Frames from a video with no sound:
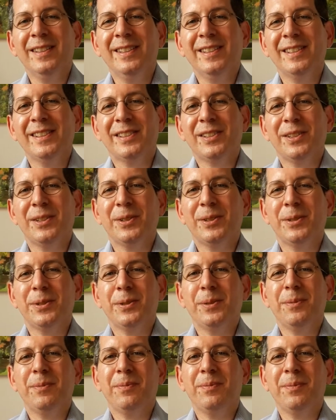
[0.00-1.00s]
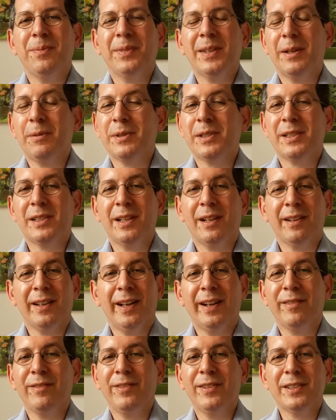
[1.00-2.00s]
So it was a
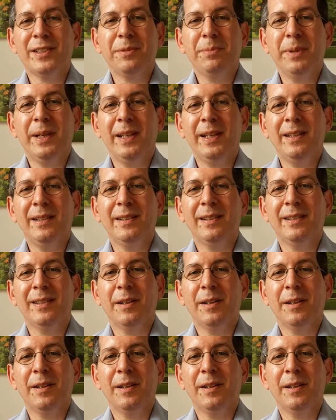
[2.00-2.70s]
lot of fun to paint.